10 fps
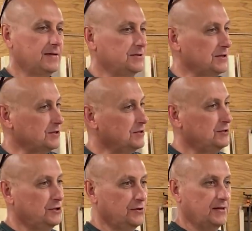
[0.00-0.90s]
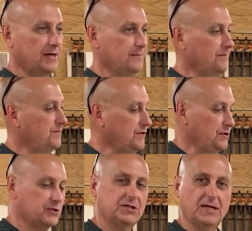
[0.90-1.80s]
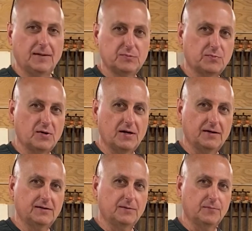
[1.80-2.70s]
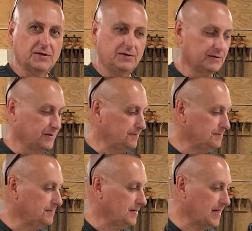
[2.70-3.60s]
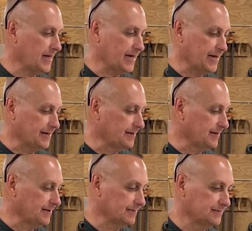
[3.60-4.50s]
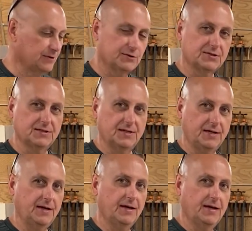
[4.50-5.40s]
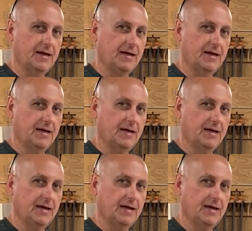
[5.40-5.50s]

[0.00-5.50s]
Just do them a few steps prior to building them, and you'll see